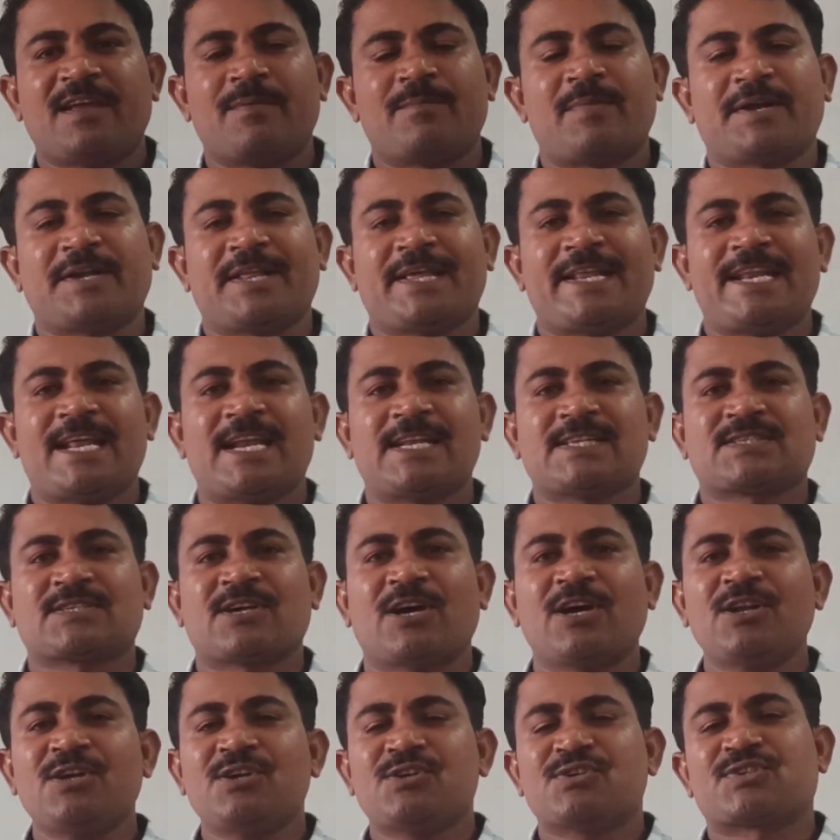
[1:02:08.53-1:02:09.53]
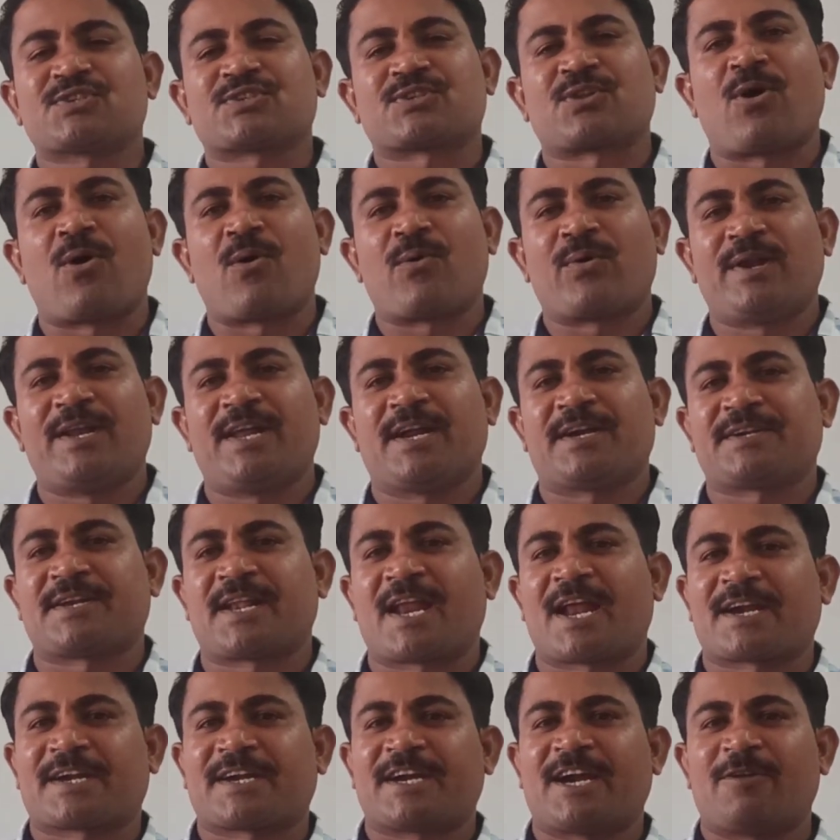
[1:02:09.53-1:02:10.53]
materials are strongly
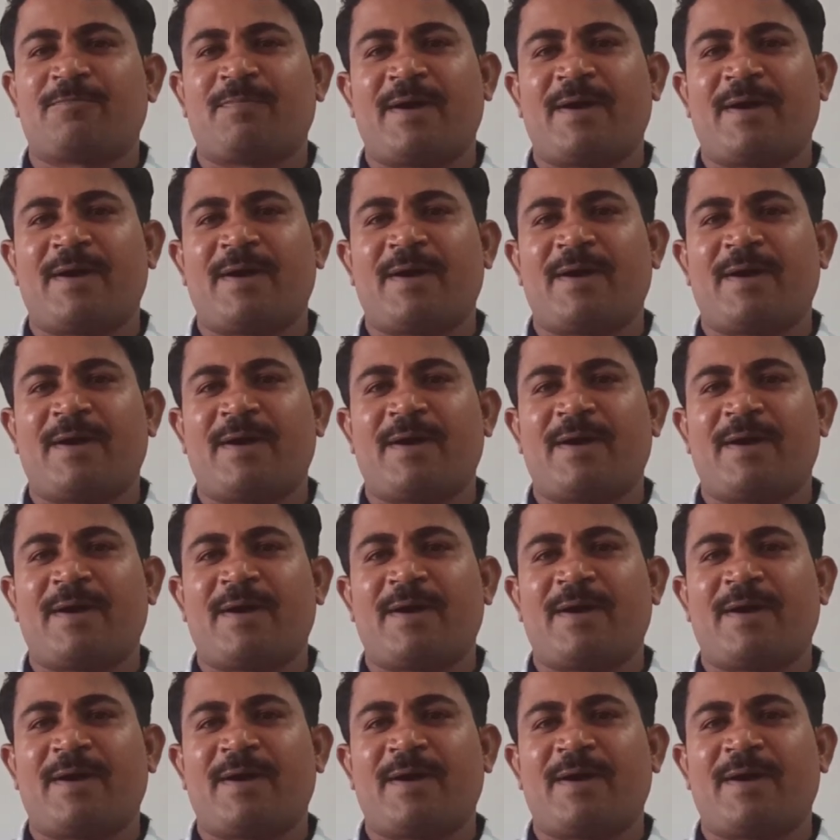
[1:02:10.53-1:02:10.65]
attracted